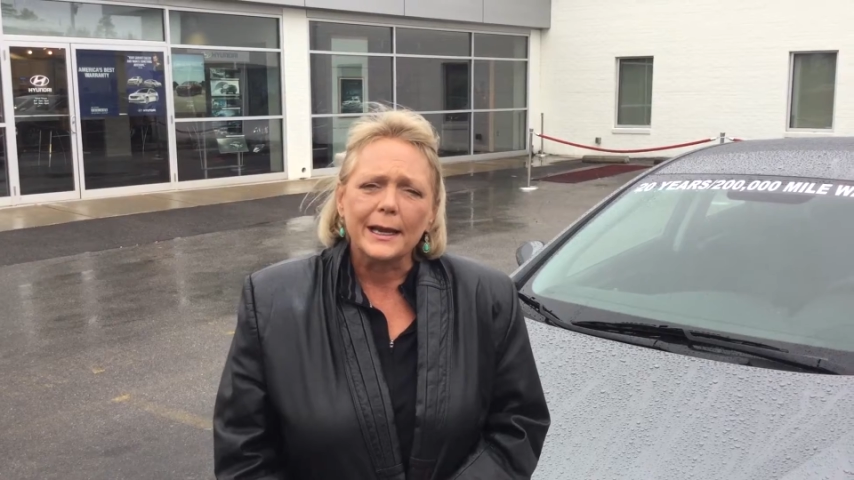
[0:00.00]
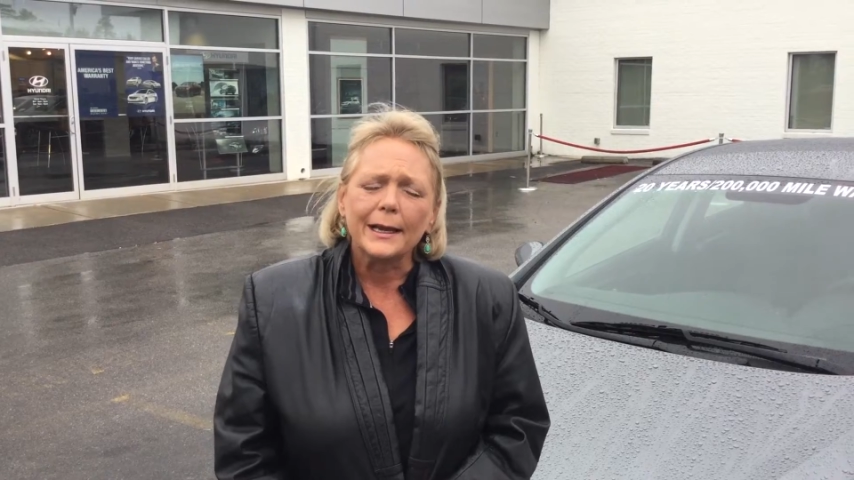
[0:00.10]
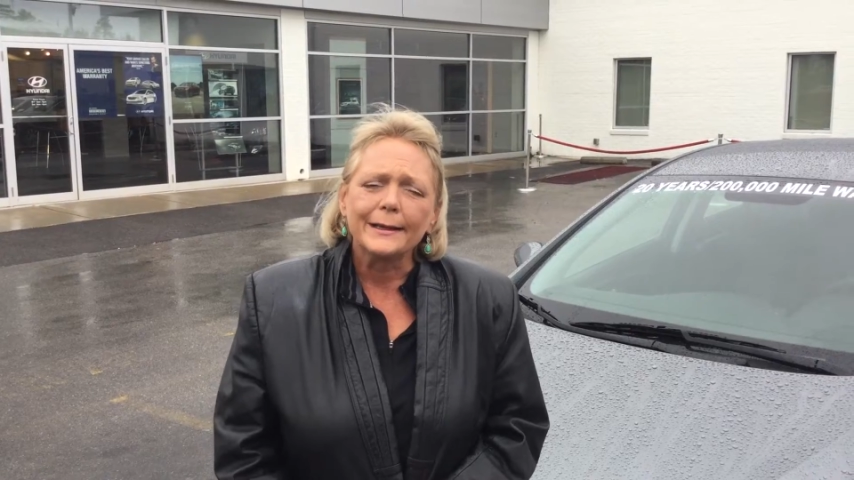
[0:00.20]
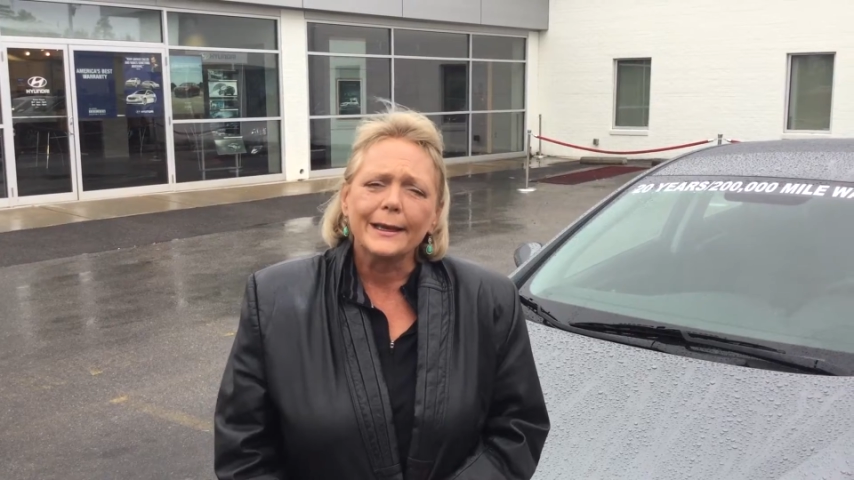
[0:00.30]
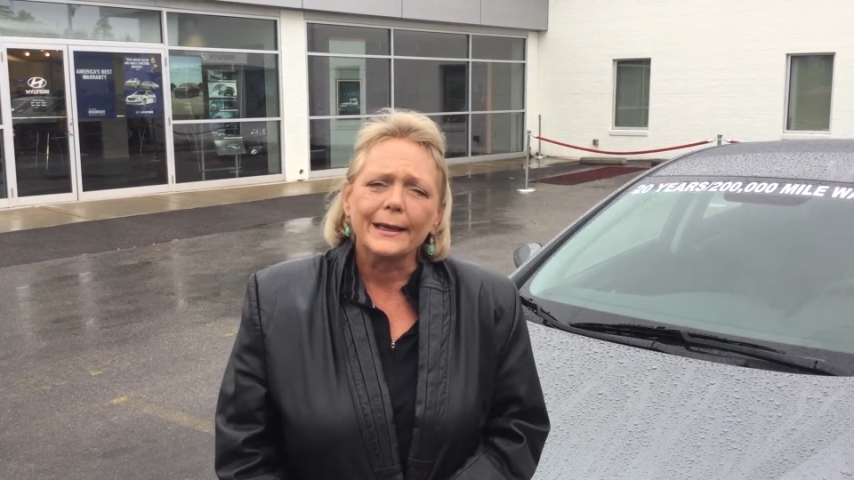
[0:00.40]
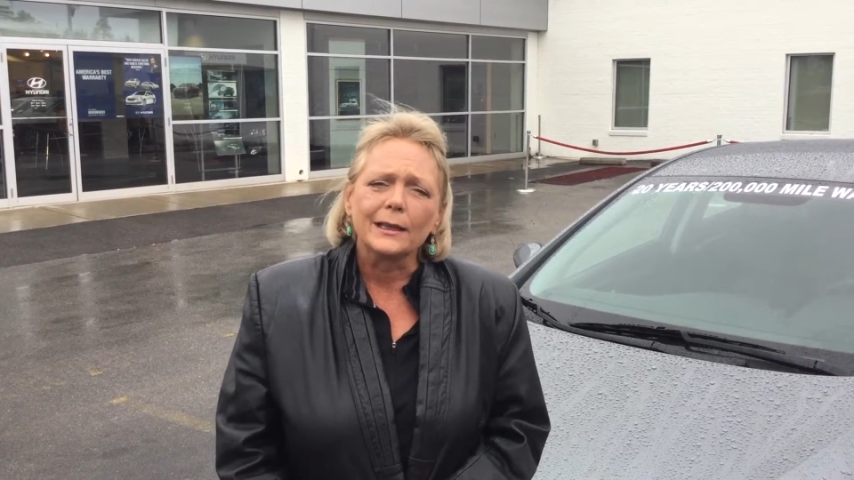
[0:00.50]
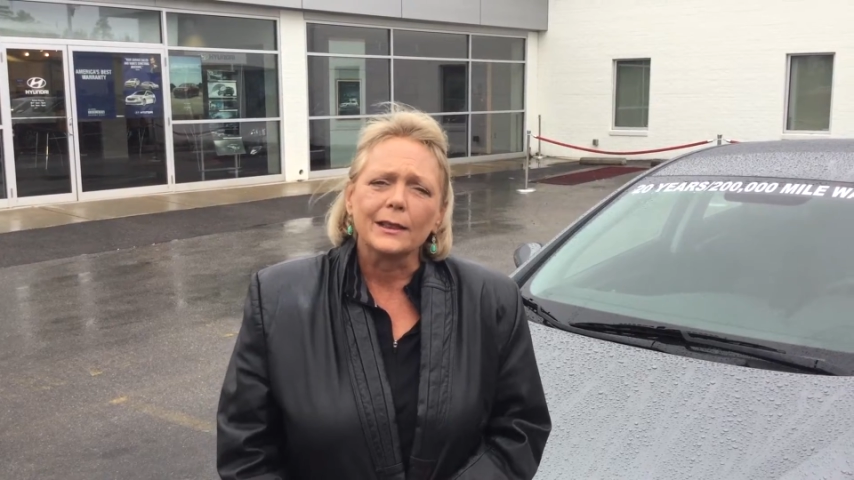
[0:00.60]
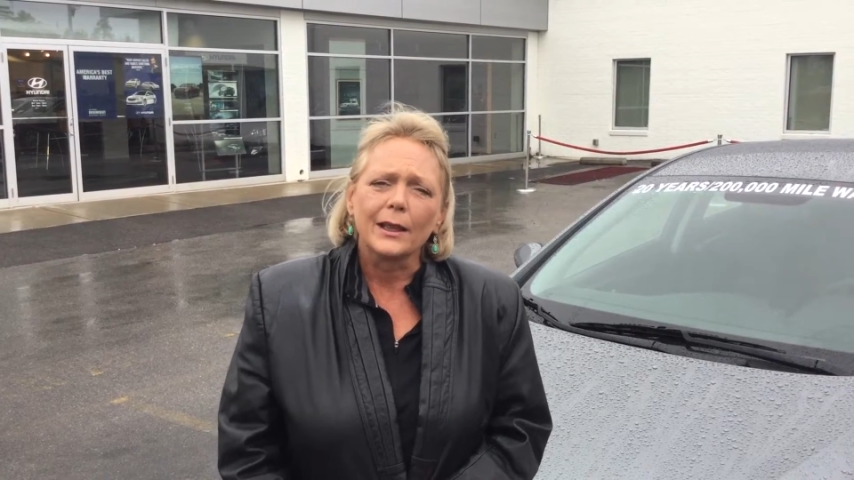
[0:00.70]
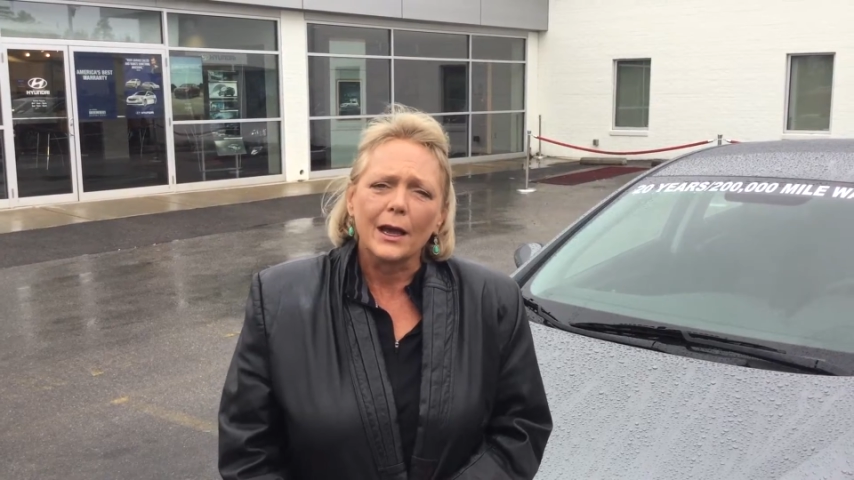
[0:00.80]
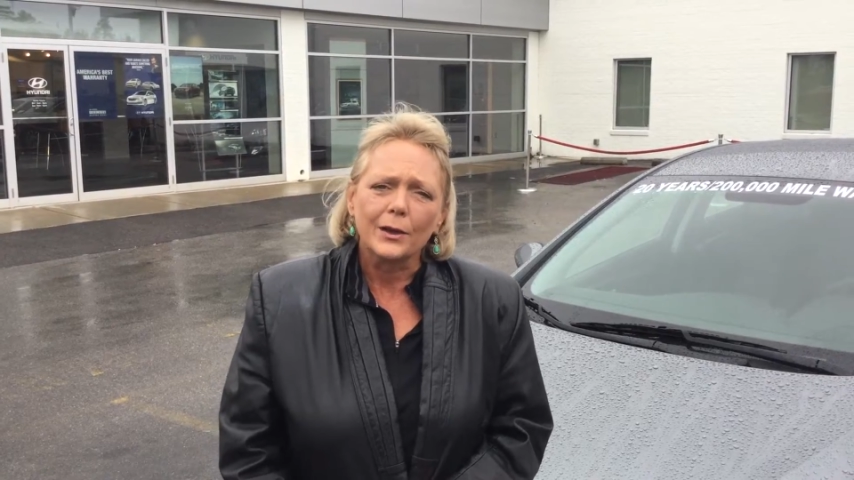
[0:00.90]
Hyundai
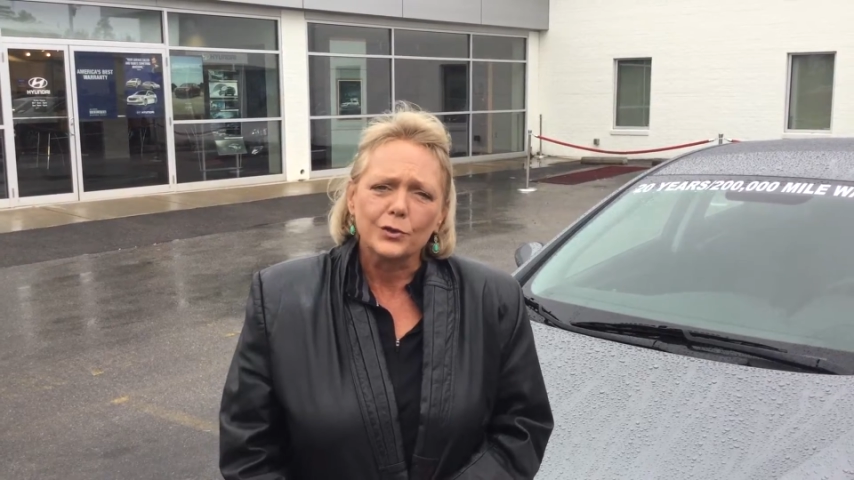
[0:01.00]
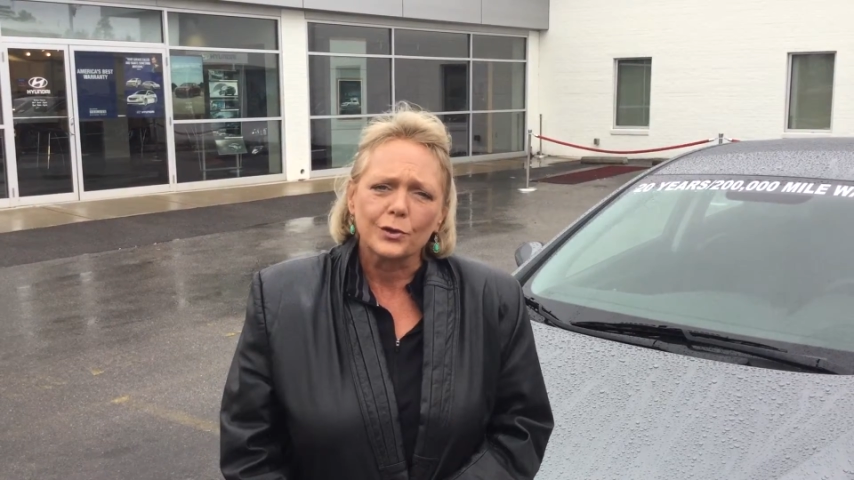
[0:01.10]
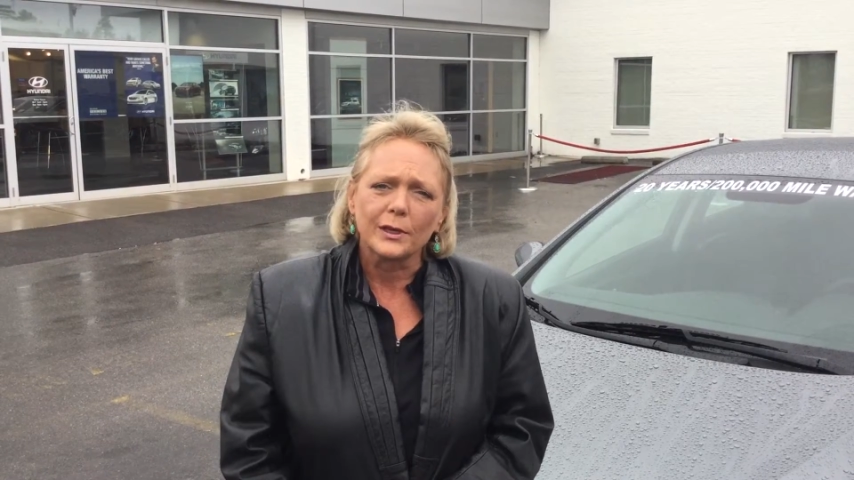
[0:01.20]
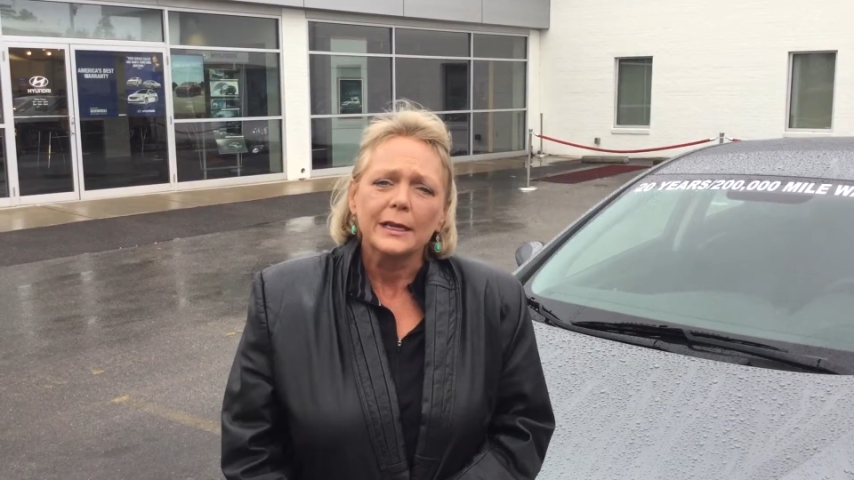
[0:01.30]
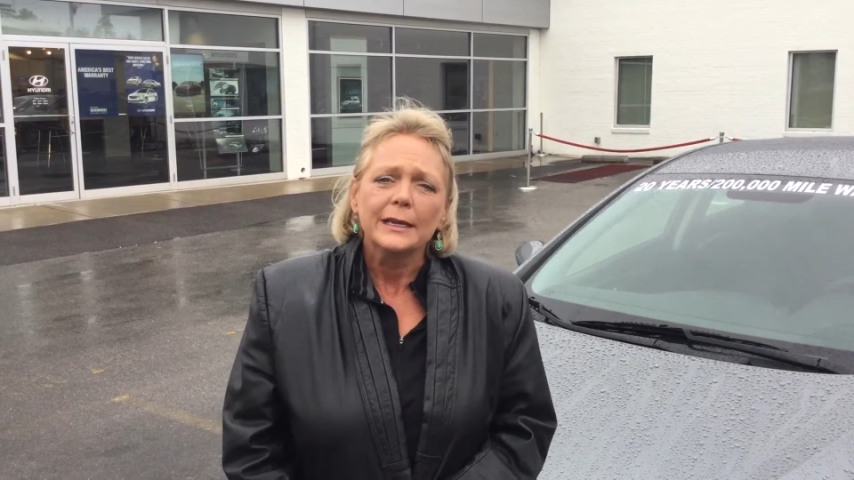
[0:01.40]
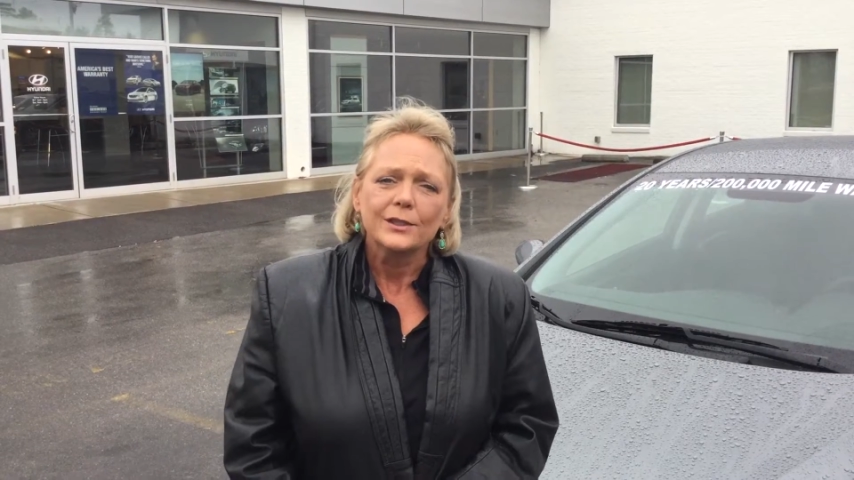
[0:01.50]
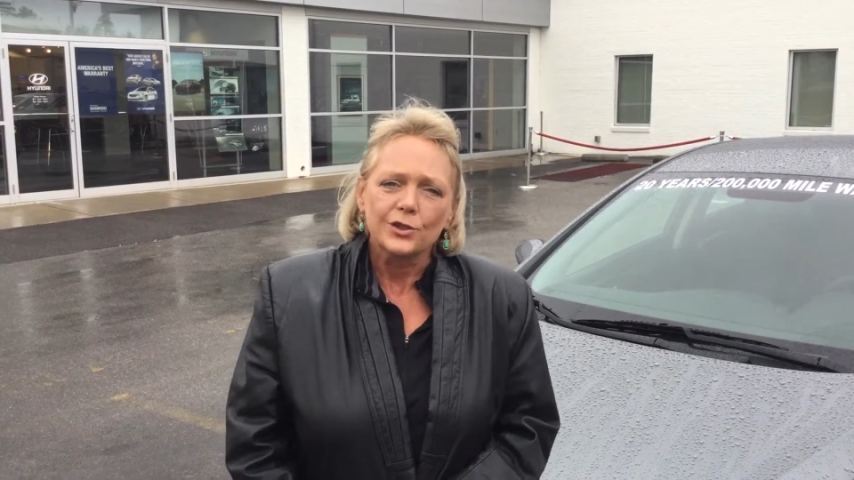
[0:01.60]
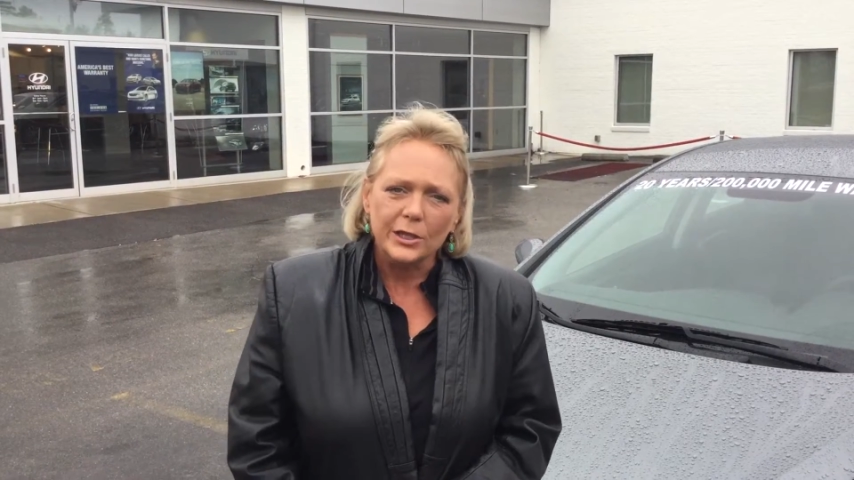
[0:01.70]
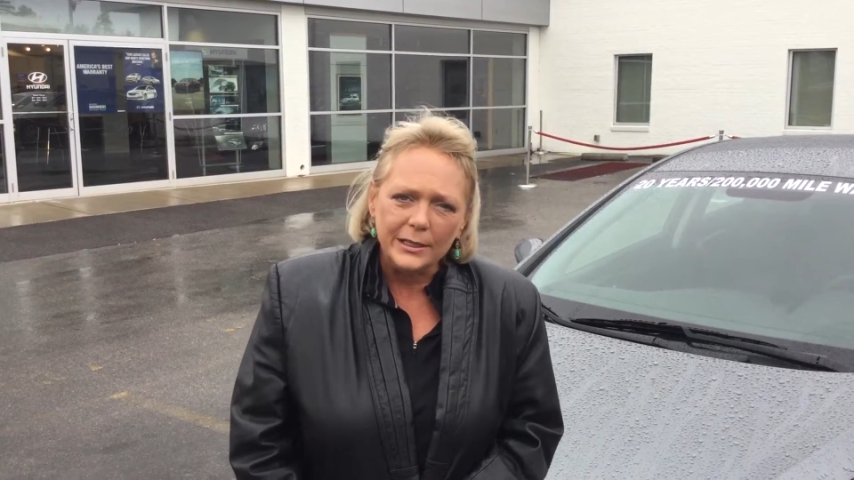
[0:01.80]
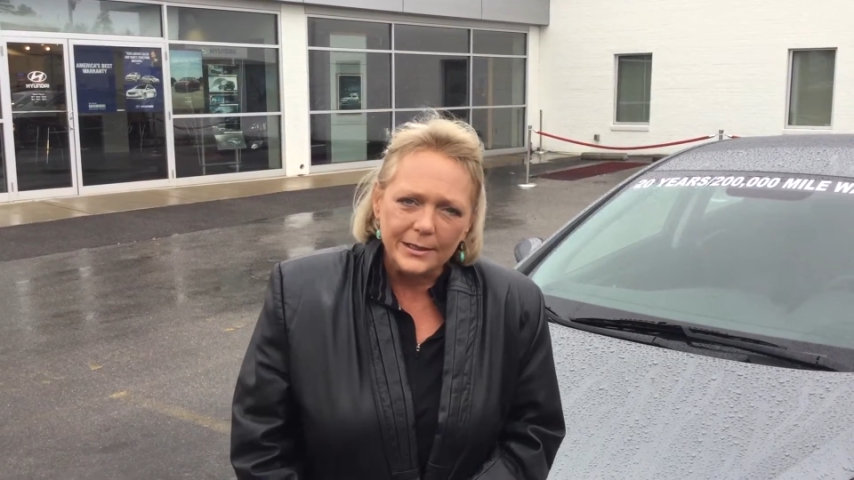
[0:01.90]
Elantra
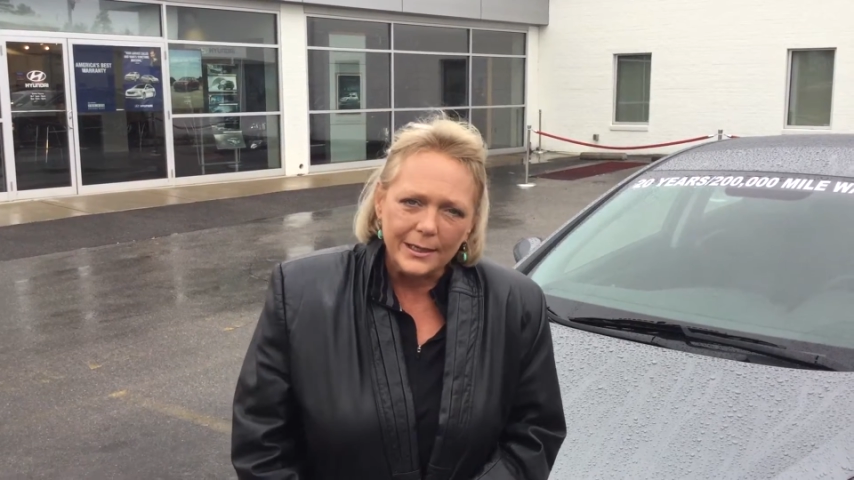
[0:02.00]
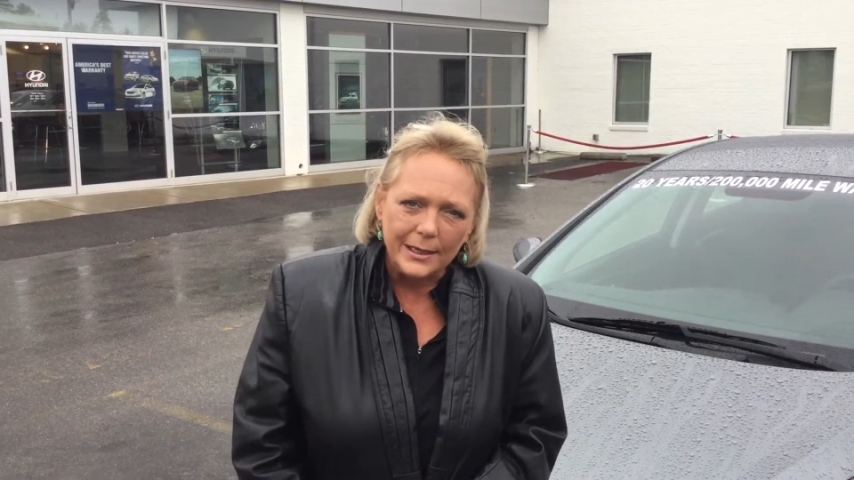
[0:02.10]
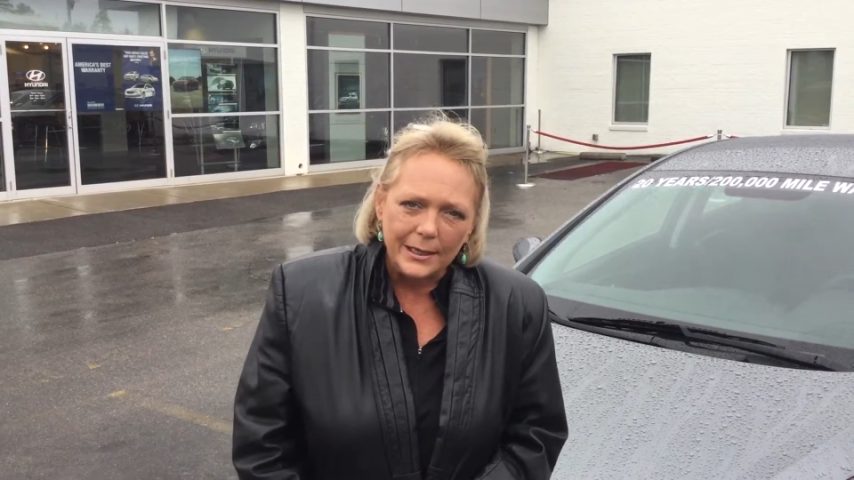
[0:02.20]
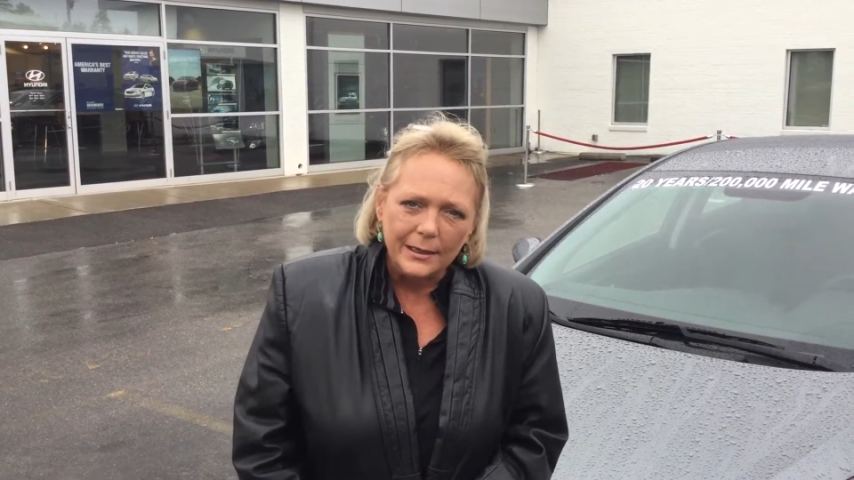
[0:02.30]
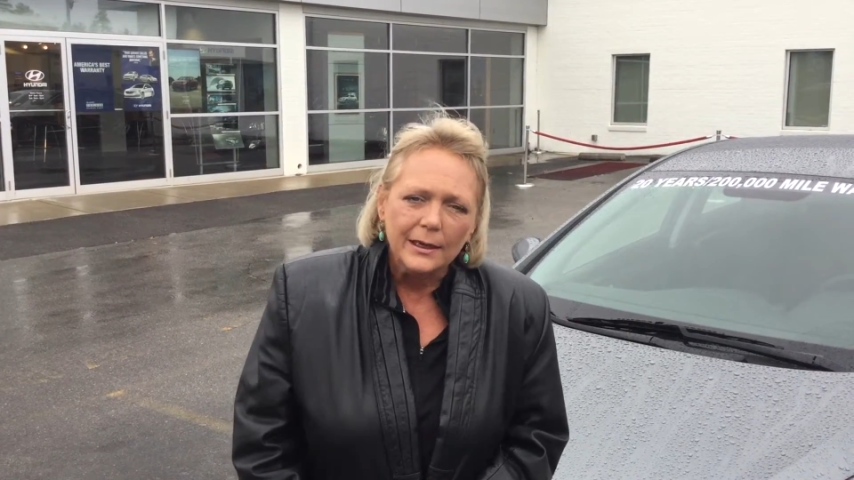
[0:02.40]
GT.